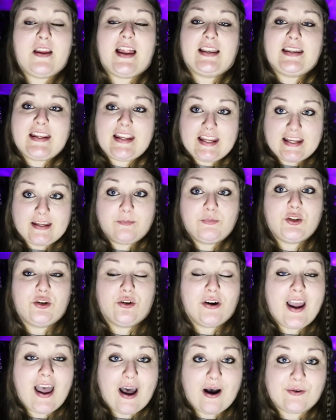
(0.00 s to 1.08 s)
and keeps
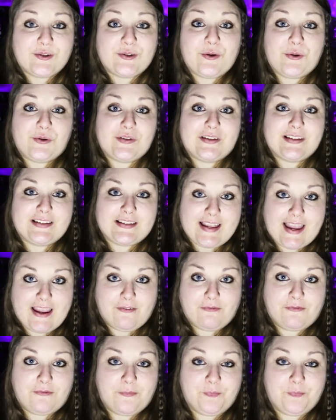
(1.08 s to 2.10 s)
your household safe.